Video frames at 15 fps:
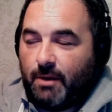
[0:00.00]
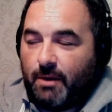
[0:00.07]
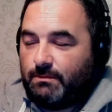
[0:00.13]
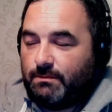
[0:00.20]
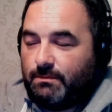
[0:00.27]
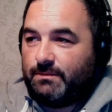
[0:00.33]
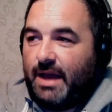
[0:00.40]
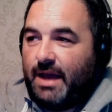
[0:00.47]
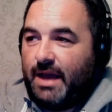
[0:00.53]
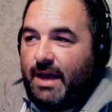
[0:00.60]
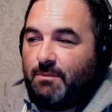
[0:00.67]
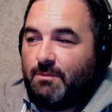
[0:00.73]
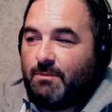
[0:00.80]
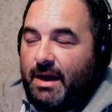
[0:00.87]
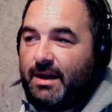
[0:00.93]
And
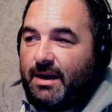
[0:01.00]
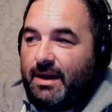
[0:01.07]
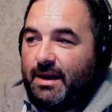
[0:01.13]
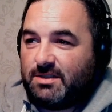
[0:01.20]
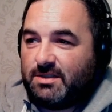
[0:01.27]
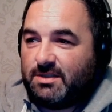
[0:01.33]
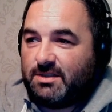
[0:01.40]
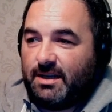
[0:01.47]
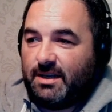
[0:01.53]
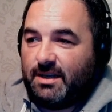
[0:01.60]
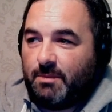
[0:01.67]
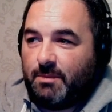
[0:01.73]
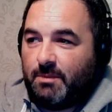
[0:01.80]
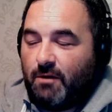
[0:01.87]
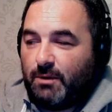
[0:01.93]
Ndombele, I'd seen a little bit
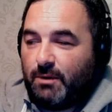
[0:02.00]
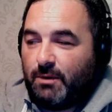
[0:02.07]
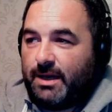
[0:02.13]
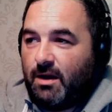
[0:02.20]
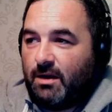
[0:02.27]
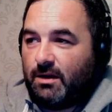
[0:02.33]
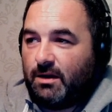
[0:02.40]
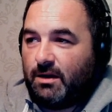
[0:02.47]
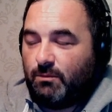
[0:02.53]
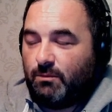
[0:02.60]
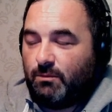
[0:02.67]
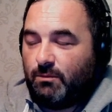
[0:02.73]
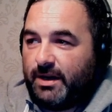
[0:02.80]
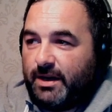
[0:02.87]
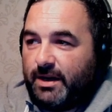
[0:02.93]
of with Lyon and was
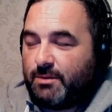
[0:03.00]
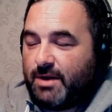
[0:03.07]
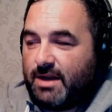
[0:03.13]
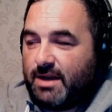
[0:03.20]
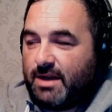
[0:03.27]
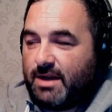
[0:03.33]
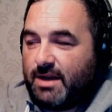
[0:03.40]
highly impressed.